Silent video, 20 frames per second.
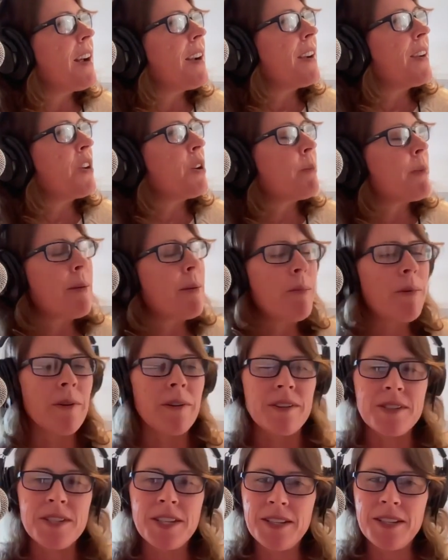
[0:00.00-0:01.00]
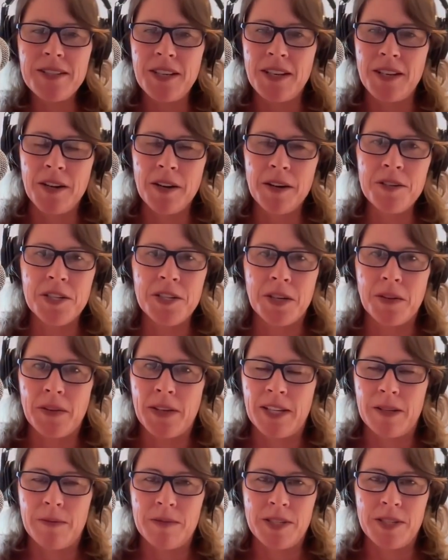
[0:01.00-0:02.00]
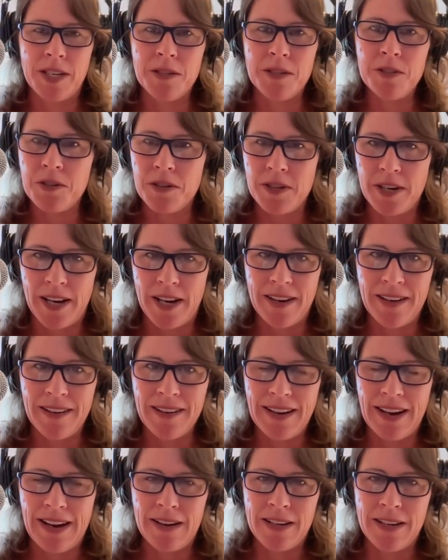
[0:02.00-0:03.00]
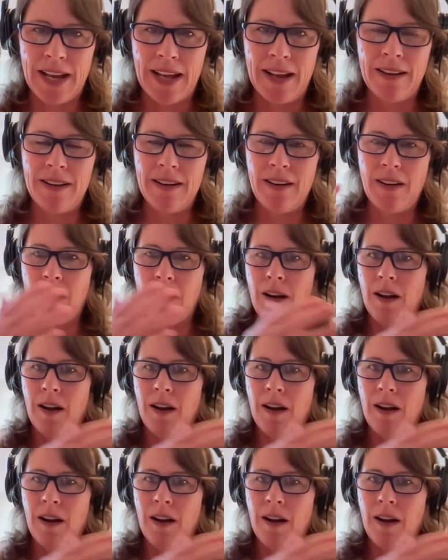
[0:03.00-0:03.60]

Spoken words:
can remember 16 years ago like it was yesterday, and yet